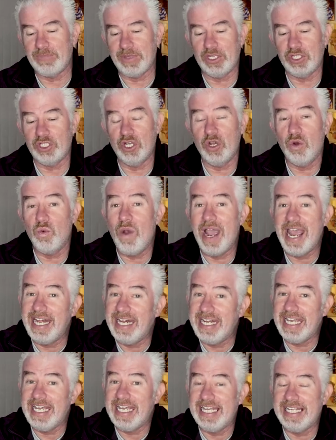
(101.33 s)
So when
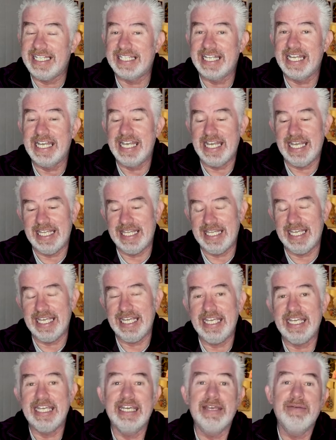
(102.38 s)
is
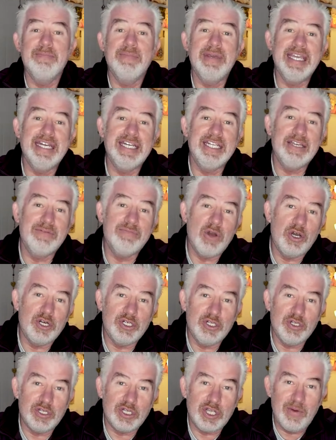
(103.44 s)
the media
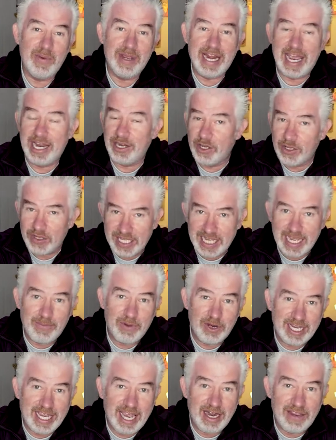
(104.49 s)
module coming? I don't think I'm
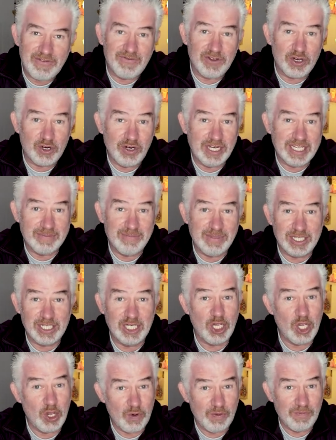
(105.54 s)
gonna get it for Christmas,
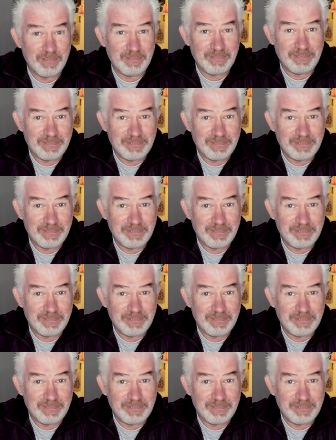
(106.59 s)
do you?